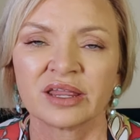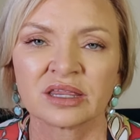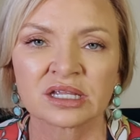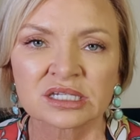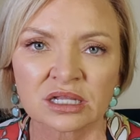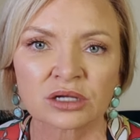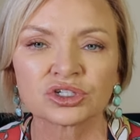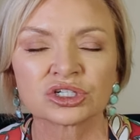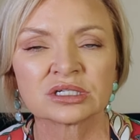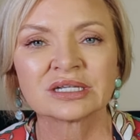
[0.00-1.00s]
This
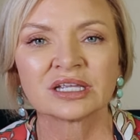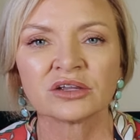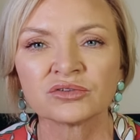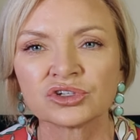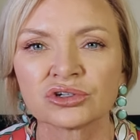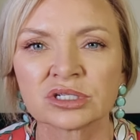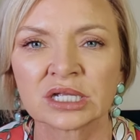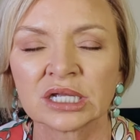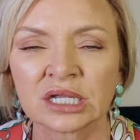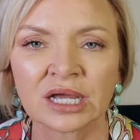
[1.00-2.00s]
lotion gives your
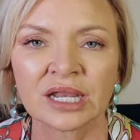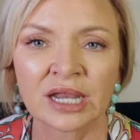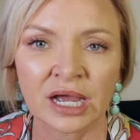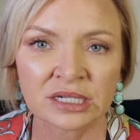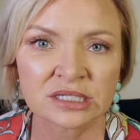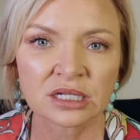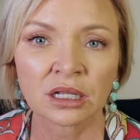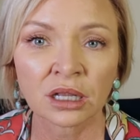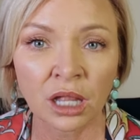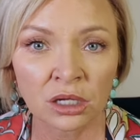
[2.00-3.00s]
skin a nice
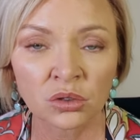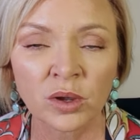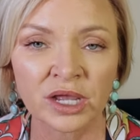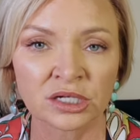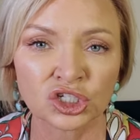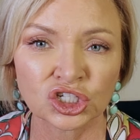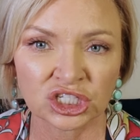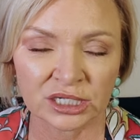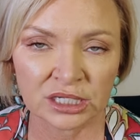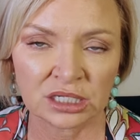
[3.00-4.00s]
glow and
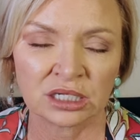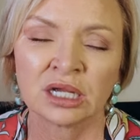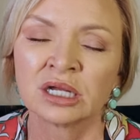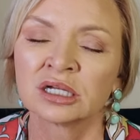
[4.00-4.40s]
sheen.